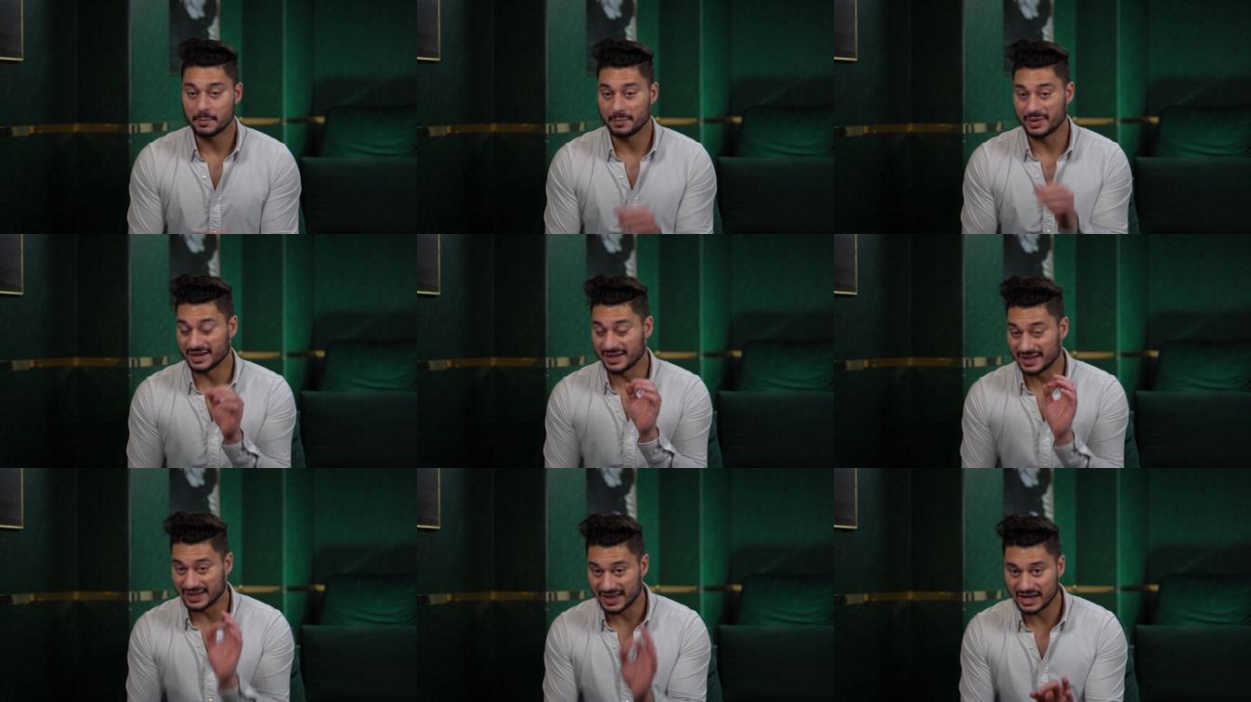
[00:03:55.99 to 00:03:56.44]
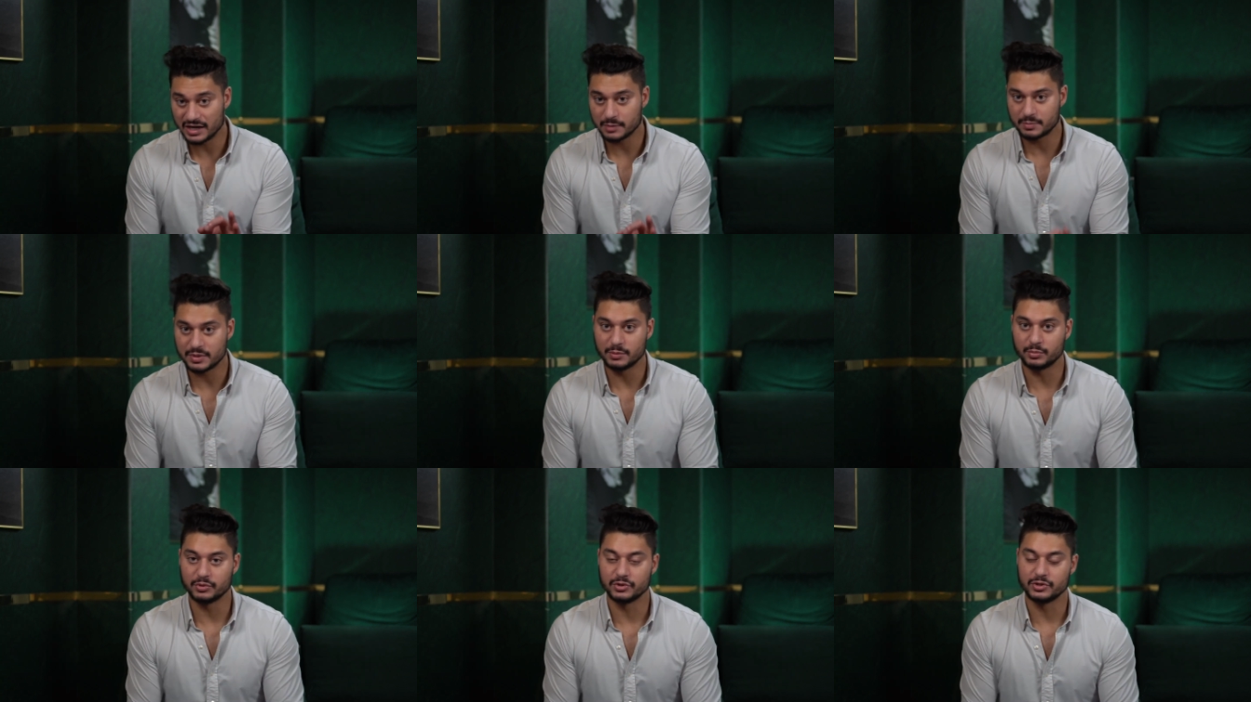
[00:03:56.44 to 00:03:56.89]
But a lot of
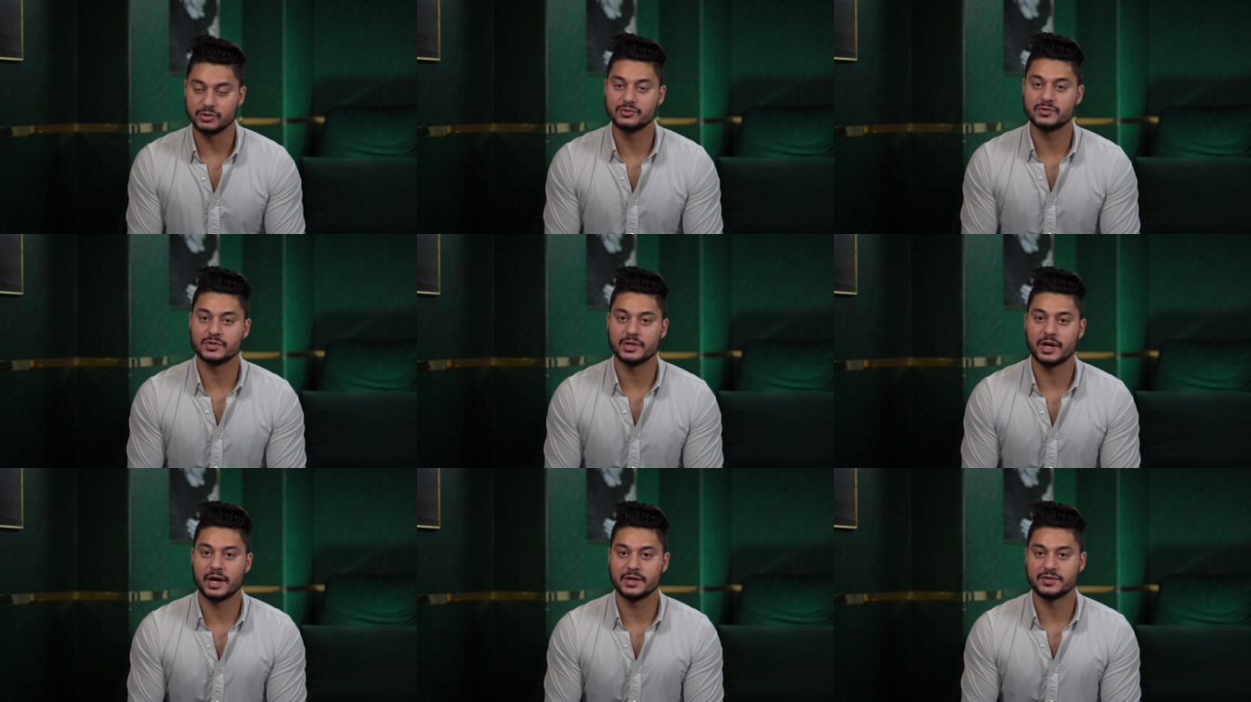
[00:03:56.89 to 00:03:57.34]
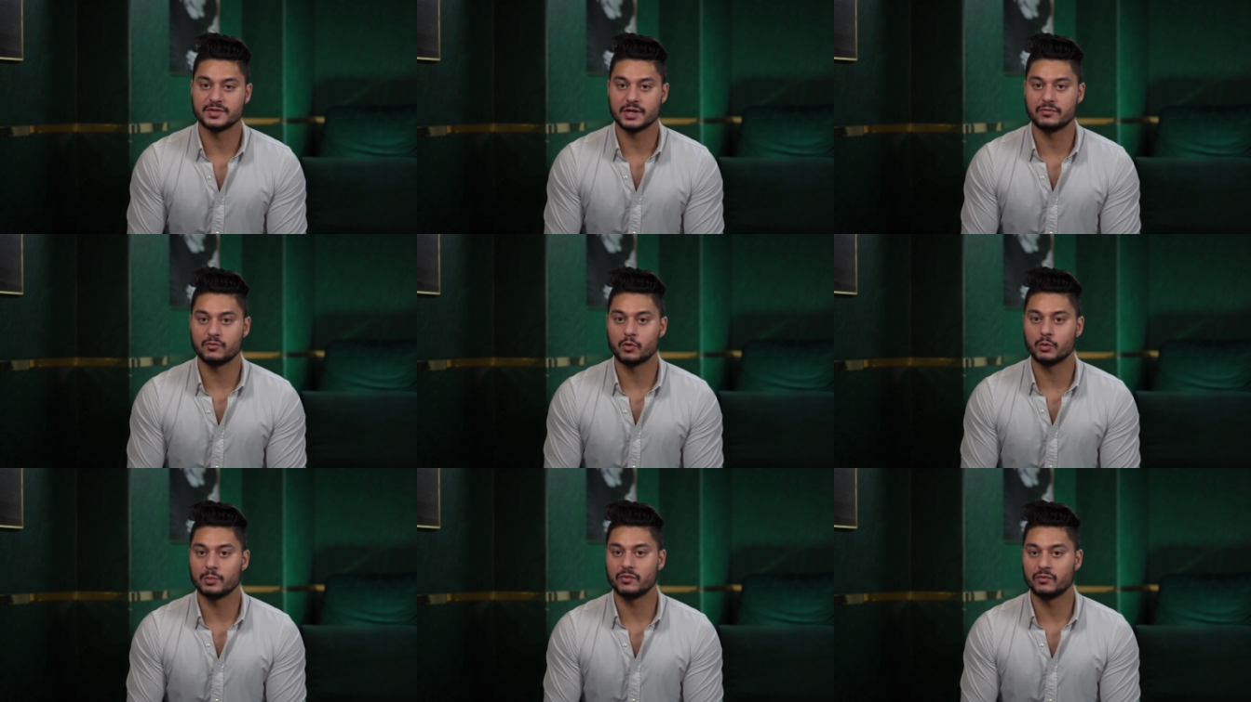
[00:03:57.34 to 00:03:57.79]
people use it as a
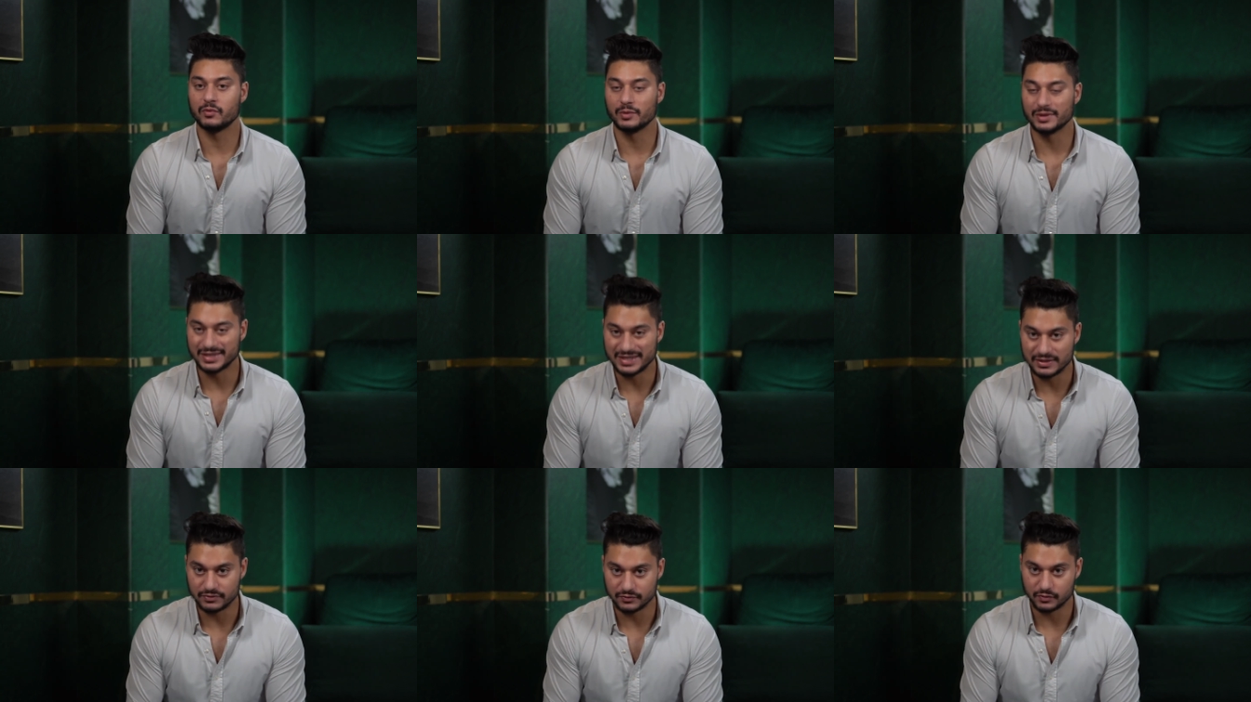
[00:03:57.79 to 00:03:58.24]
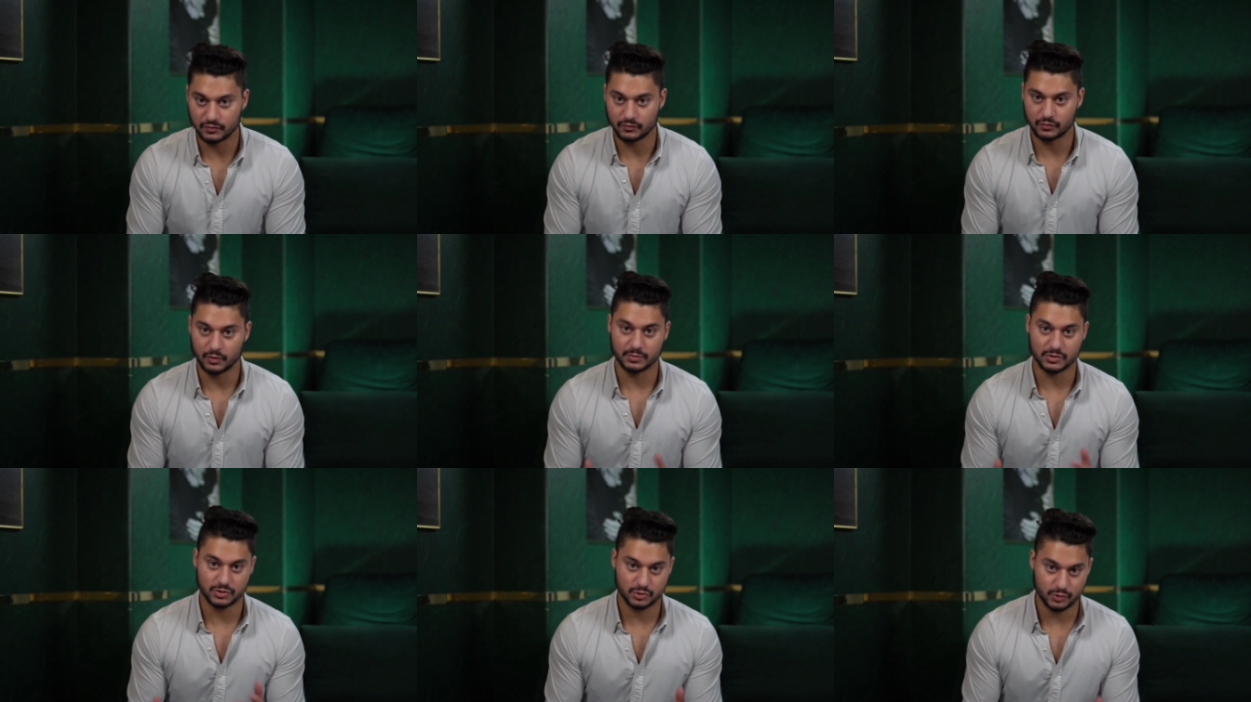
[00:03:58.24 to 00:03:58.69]
form of relief
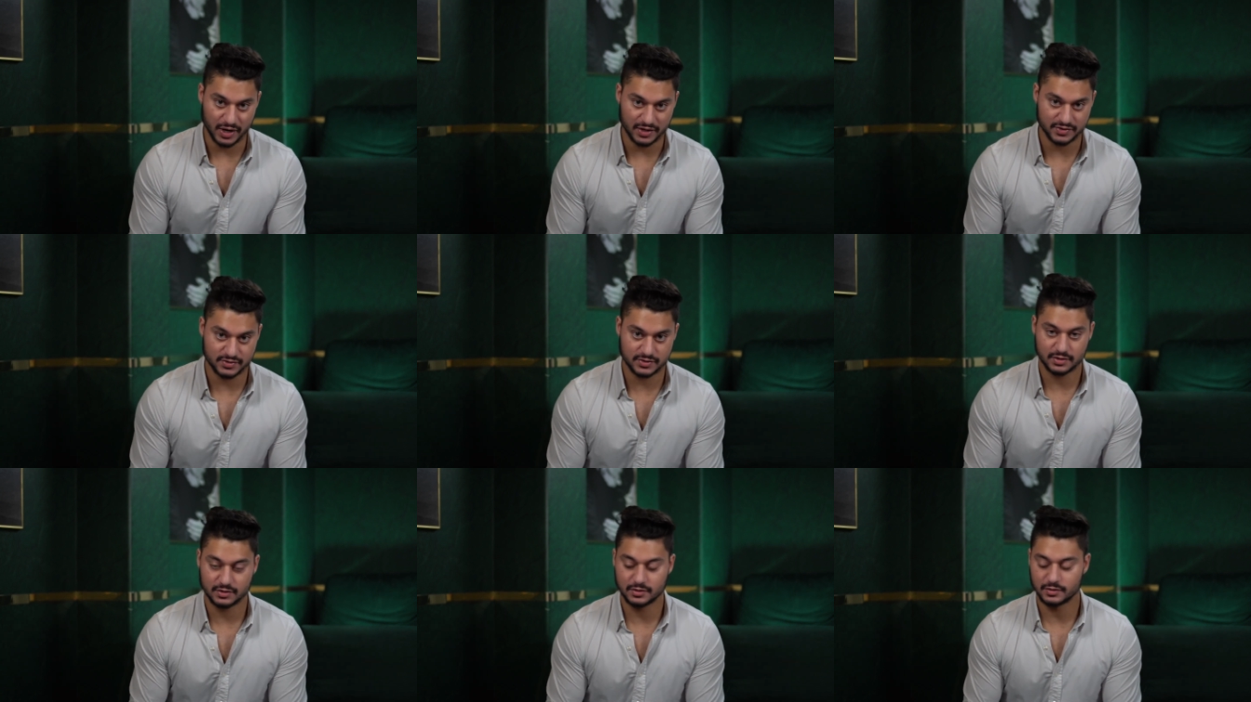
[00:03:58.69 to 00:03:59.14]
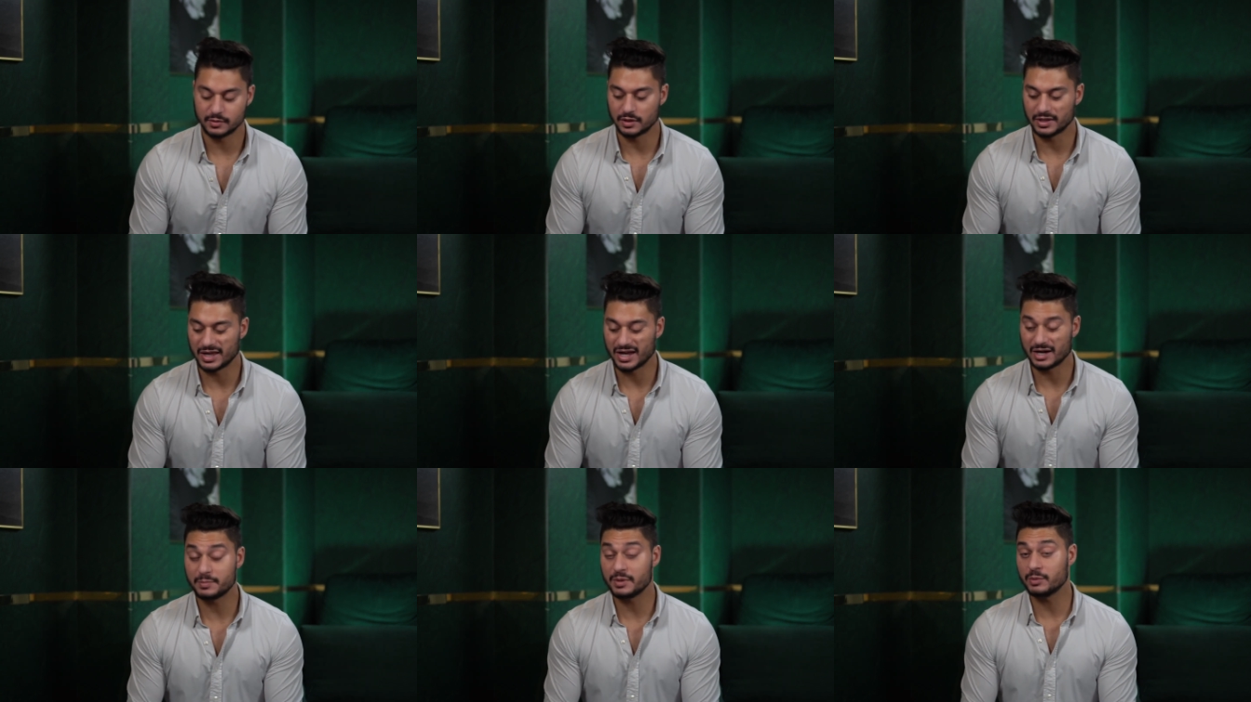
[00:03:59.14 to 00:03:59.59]
from stress. A
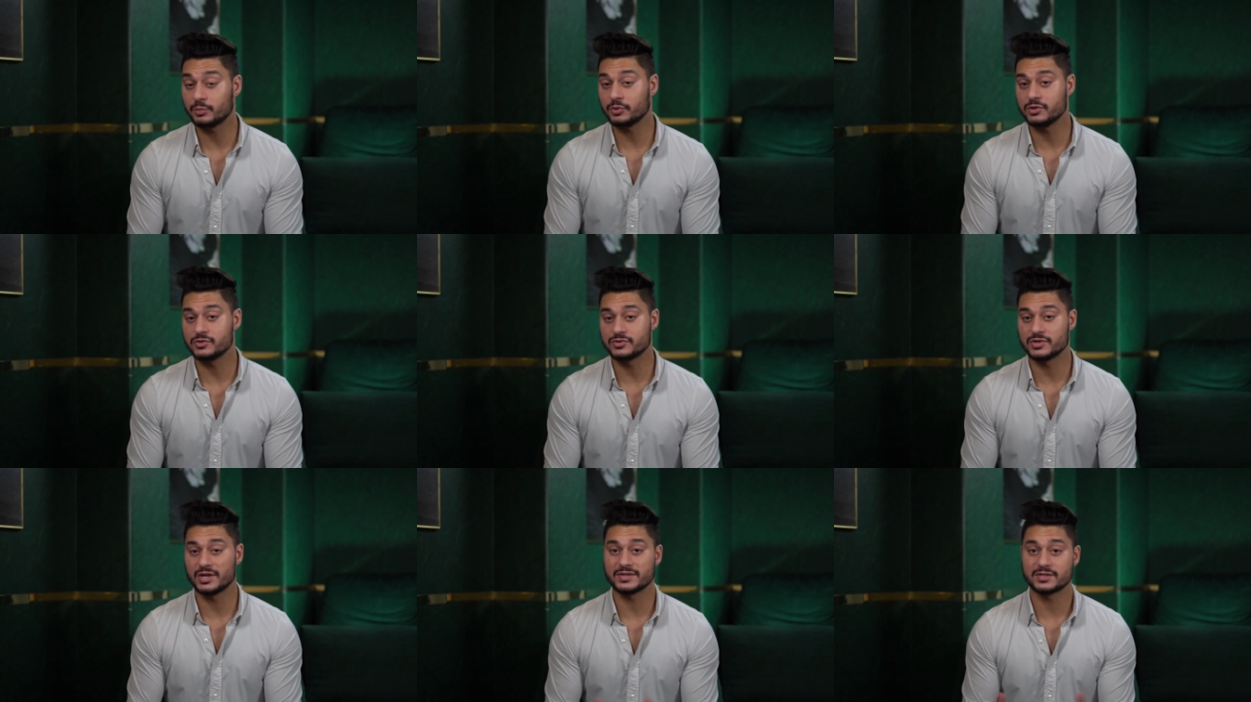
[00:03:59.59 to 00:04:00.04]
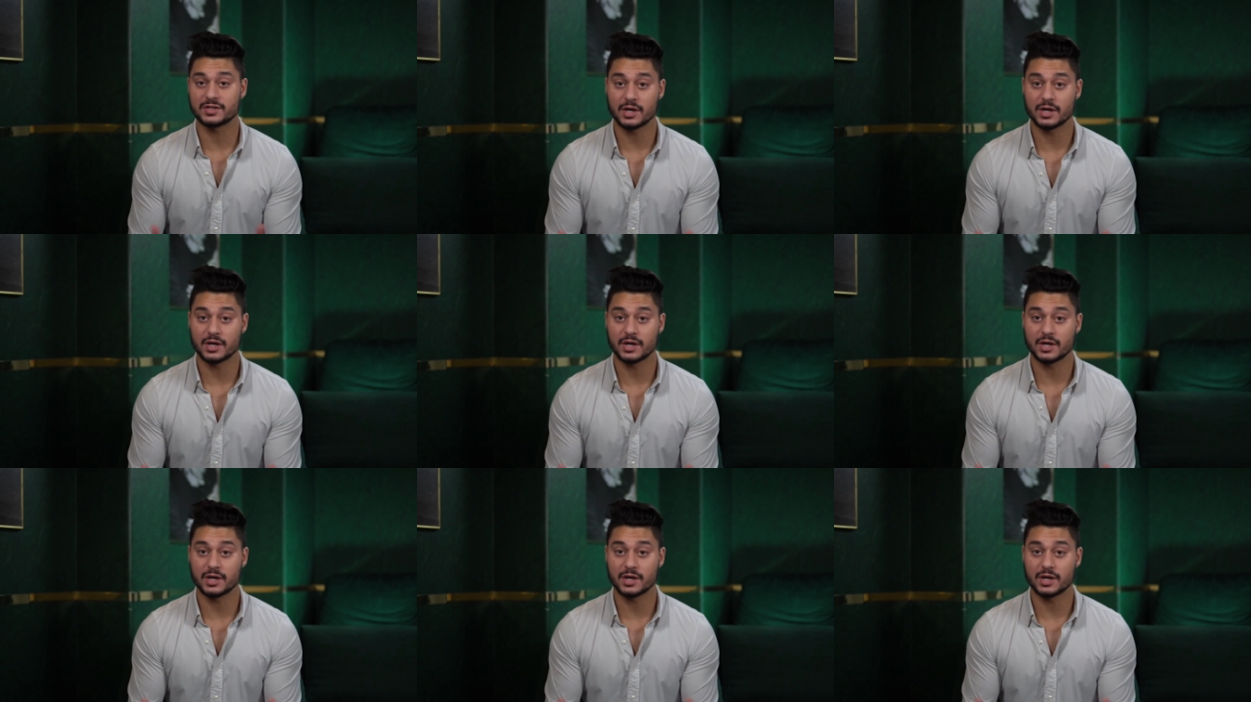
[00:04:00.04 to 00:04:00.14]
lot of people use it as